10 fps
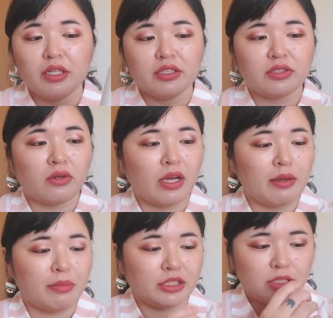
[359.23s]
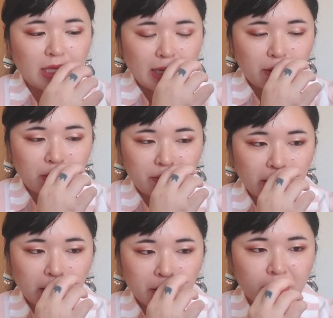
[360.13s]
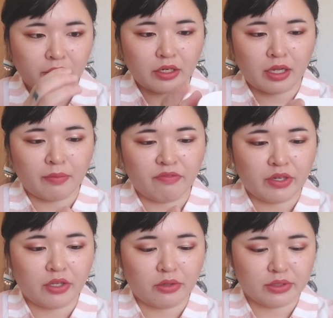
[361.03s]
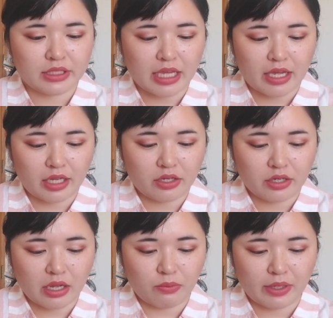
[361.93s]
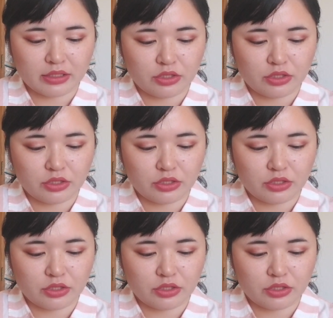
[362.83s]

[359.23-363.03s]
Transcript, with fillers: So I had mentioned that in one of my other videos that I could not wait to